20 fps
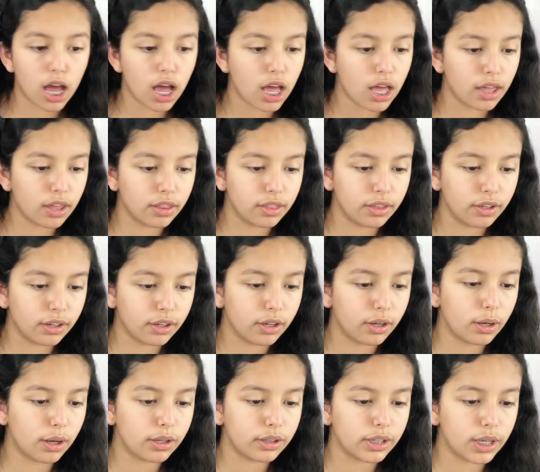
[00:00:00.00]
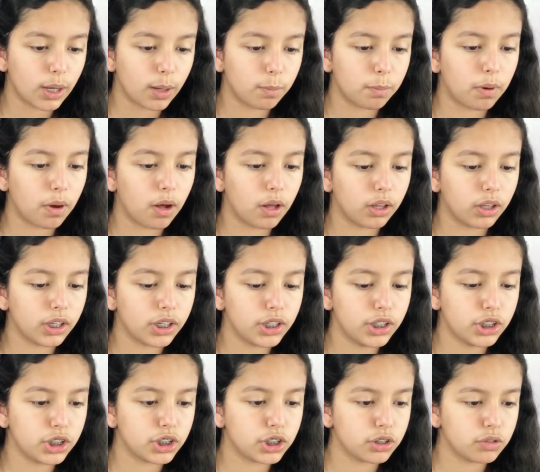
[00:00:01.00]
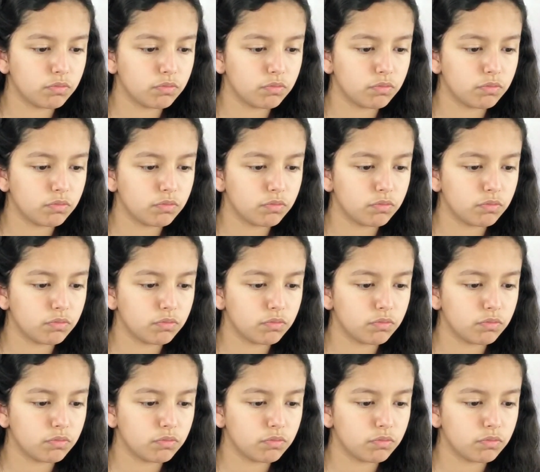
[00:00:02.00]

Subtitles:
the nail polish.